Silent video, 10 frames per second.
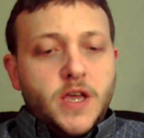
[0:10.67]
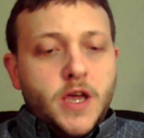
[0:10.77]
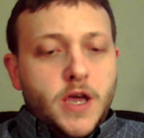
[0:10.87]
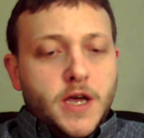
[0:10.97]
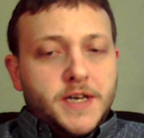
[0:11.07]

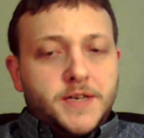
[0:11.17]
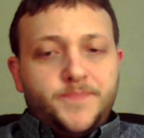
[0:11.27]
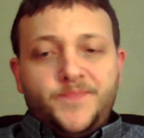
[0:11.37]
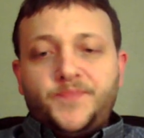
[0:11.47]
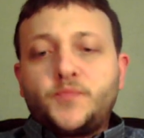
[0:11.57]
And
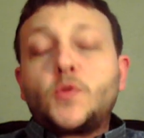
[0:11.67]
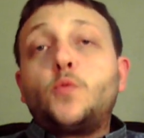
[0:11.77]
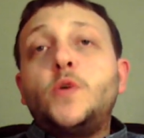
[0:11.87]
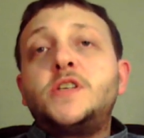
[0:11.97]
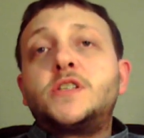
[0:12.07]

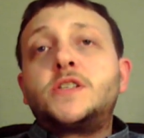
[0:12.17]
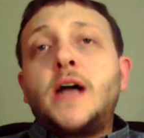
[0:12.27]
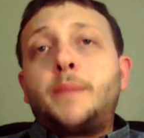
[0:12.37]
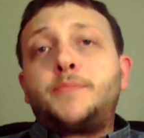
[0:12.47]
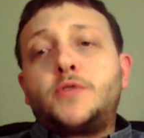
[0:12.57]
we
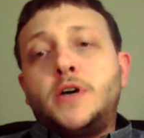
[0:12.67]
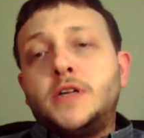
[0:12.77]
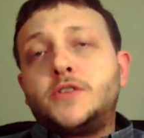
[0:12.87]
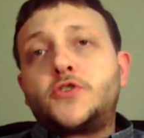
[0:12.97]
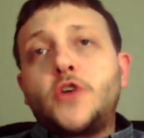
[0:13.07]
stopped
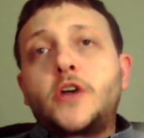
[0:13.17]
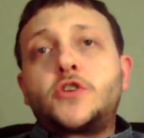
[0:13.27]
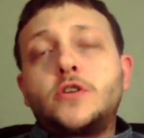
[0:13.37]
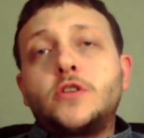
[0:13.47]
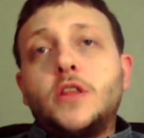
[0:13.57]
on
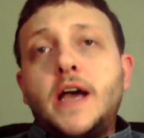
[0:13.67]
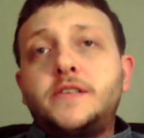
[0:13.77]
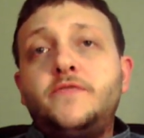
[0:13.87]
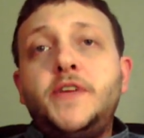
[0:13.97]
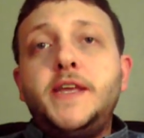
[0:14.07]
structure the
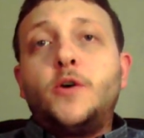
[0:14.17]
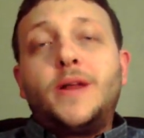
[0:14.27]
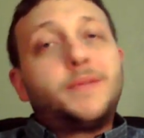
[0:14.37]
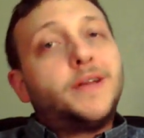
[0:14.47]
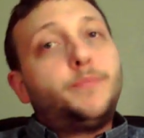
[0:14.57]
last video,
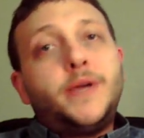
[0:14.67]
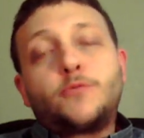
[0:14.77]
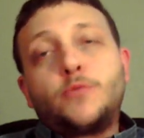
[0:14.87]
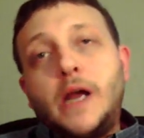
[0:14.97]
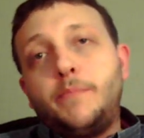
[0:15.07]
and I'm going to
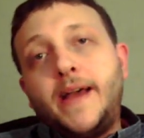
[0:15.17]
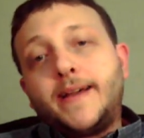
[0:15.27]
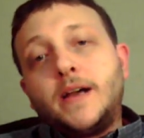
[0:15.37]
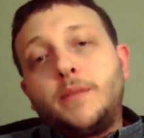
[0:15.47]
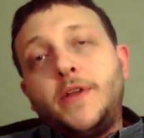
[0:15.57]
pick right
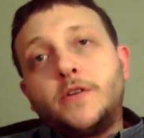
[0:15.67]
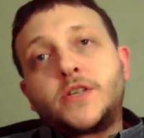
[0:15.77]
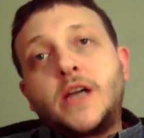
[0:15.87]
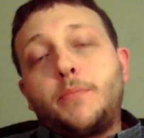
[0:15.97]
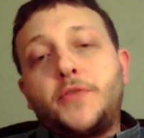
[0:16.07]
back up.
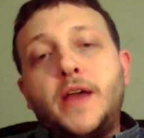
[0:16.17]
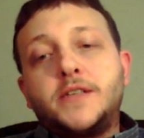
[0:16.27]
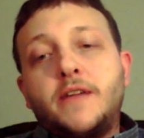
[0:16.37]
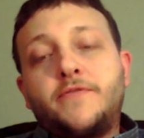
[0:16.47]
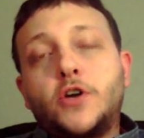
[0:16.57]
There's a couple
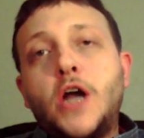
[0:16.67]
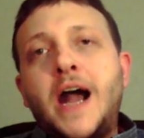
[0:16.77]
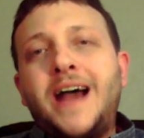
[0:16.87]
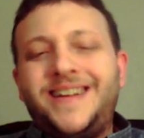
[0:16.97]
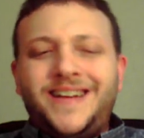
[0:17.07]
things I
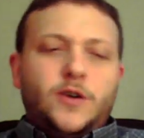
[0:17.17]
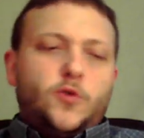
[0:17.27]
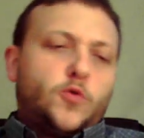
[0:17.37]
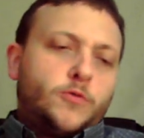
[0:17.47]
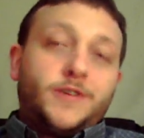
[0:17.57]
forgot
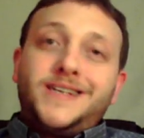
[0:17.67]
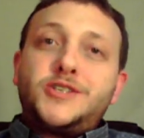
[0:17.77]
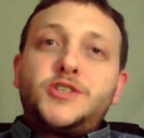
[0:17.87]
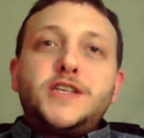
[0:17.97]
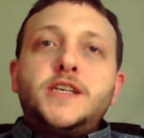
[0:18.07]
or really
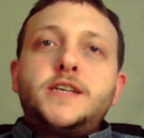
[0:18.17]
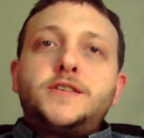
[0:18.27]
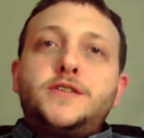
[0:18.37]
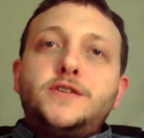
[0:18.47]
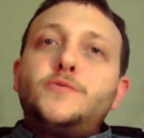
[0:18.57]
just didn't
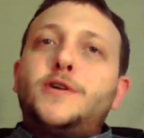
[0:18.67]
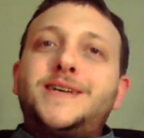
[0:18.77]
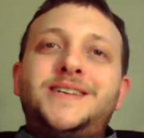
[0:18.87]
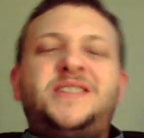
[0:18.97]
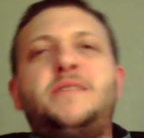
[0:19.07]
get to. We
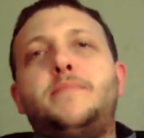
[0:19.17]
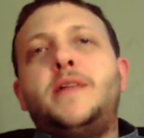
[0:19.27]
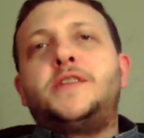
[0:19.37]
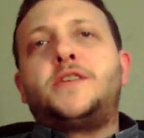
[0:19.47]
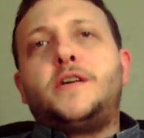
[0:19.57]
only get 10
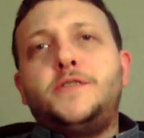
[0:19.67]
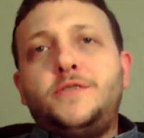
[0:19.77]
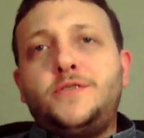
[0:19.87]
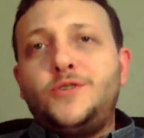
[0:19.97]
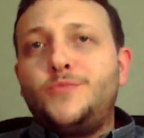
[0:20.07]
minutes on
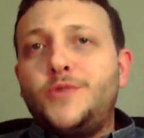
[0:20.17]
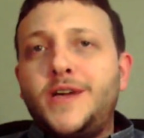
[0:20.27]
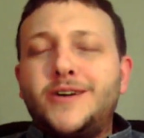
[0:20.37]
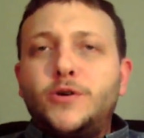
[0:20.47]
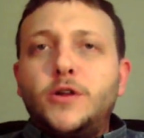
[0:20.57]
YouTube. We
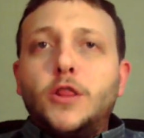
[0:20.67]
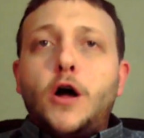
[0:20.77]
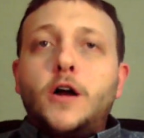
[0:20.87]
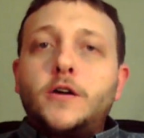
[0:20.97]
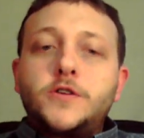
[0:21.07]
can't go any
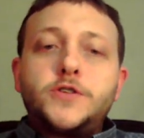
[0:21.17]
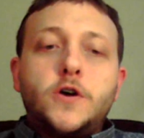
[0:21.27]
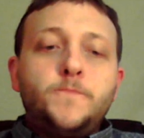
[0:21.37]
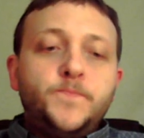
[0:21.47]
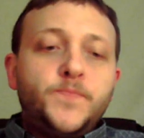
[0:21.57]
longer. So